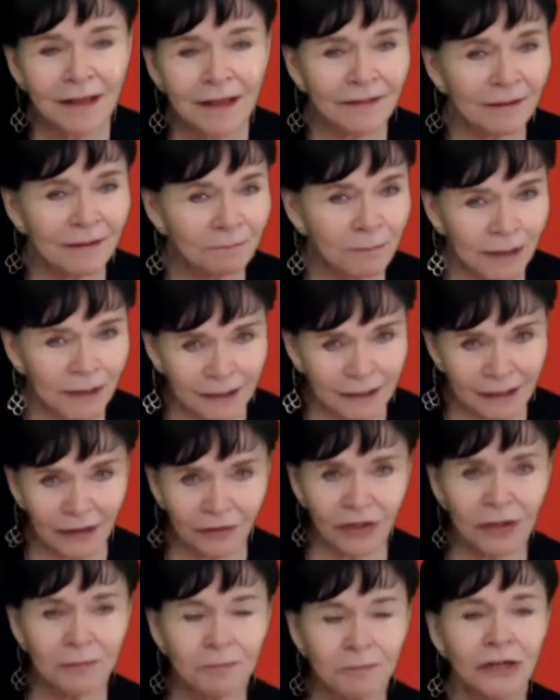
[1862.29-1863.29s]
They've been
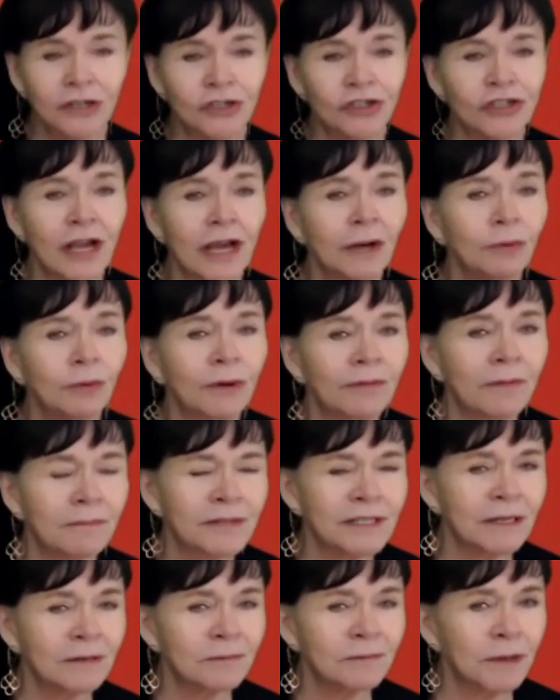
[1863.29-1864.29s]
nothing but a shadow of
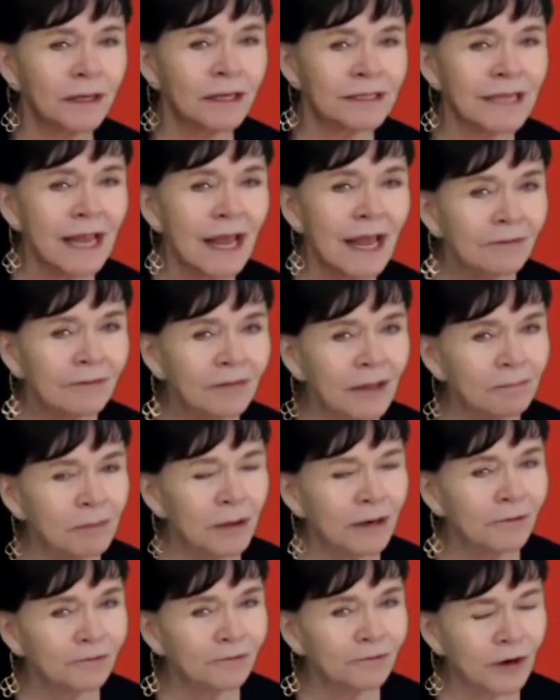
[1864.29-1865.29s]
themselves because they've
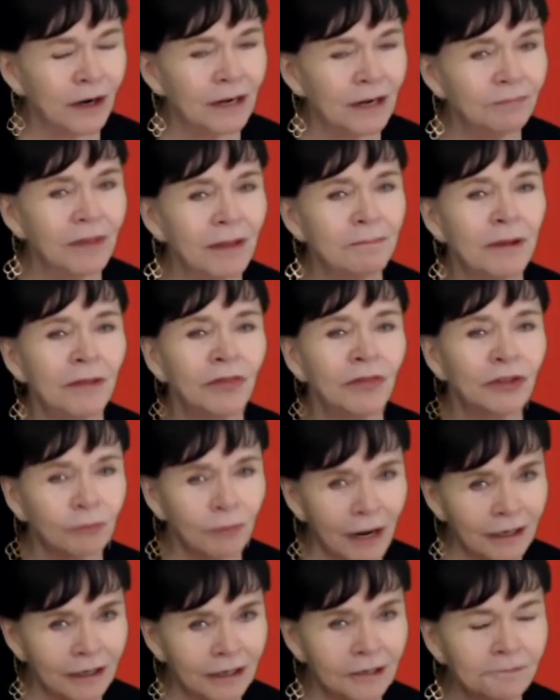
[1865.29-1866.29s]
been afraid, they've been
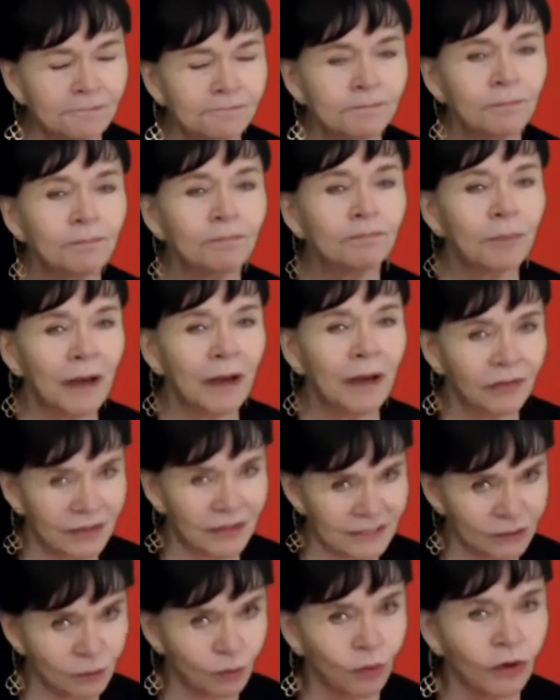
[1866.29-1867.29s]
threatened by
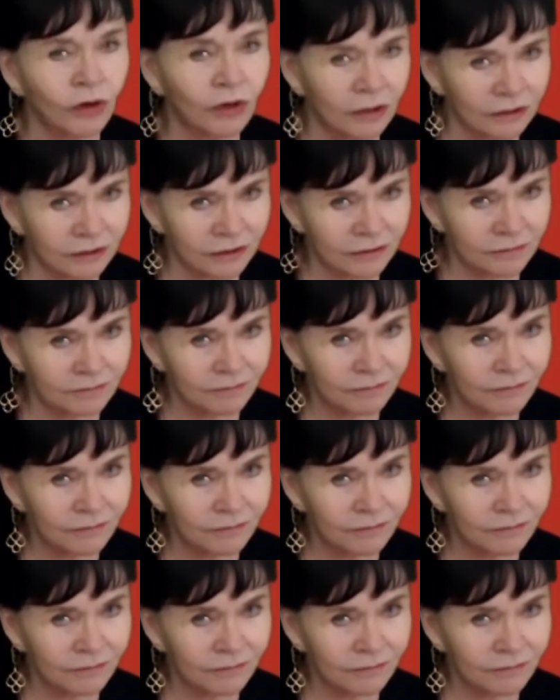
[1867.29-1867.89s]
this world.